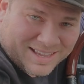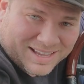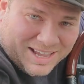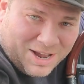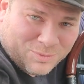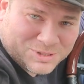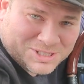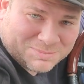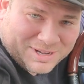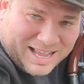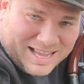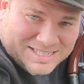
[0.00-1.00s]
Hey, what's up
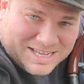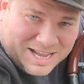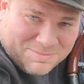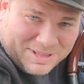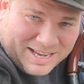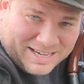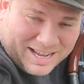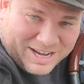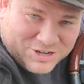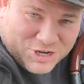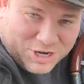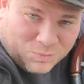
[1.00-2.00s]
guys? I'm Dan
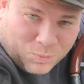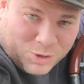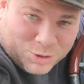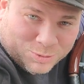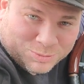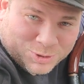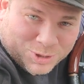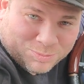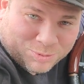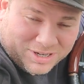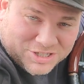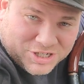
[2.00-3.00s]
H and welcome to the
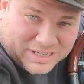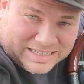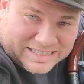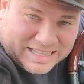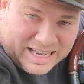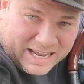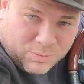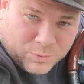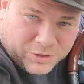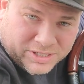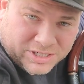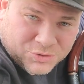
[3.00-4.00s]
project. Today
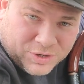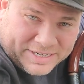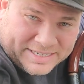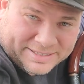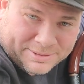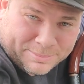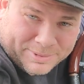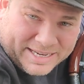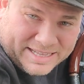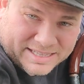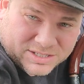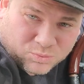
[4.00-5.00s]
we're gonna try to
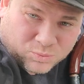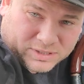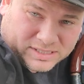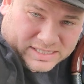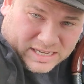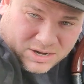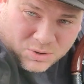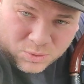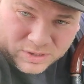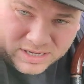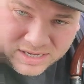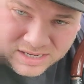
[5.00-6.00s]
eliminate this really
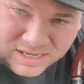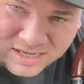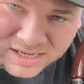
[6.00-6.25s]
annoying